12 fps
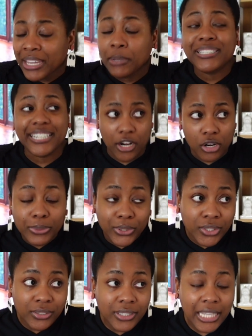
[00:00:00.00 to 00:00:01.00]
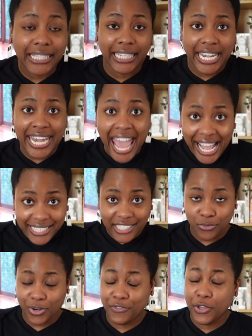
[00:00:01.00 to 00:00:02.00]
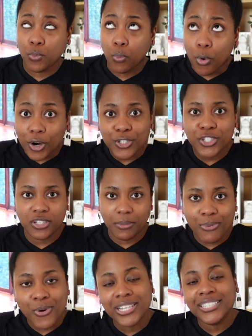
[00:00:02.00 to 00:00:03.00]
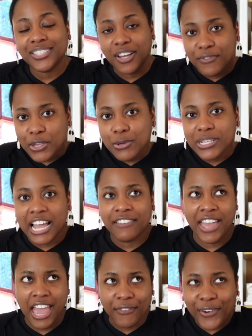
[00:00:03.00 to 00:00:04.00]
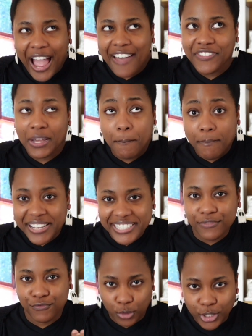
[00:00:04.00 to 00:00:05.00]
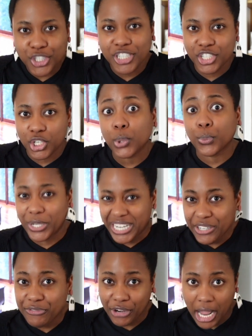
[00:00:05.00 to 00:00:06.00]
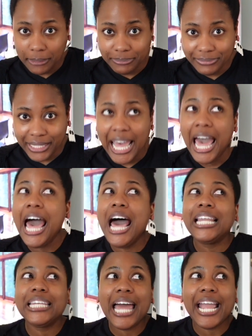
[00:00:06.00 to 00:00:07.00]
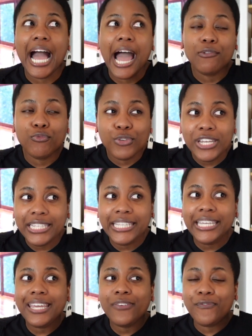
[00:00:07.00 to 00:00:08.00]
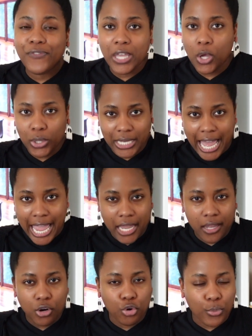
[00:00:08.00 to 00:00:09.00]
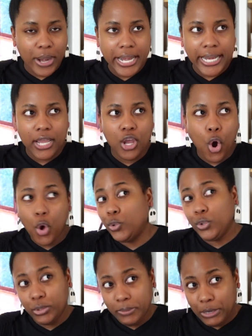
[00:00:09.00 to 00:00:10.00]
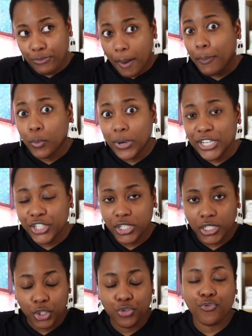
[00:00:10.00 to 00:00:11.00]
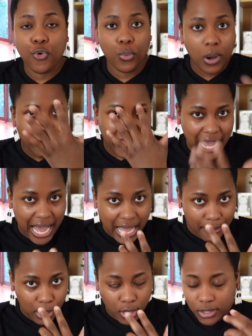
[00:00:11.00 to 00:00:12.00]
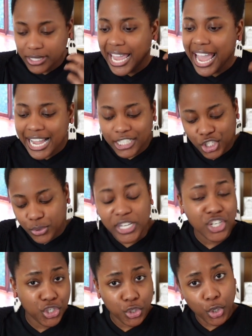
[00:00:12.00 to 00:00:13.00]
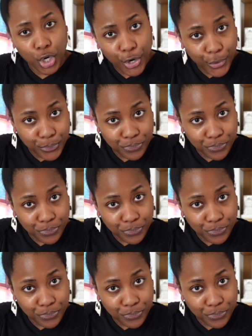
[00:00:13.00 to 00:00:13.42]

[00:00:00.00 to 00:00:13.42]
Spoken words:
It was terrible. Lynette is one of the worst points of views I've ever had the misfortune to read from. Like, I really feel like Grady owes me reparations for what my eyeballs had to endure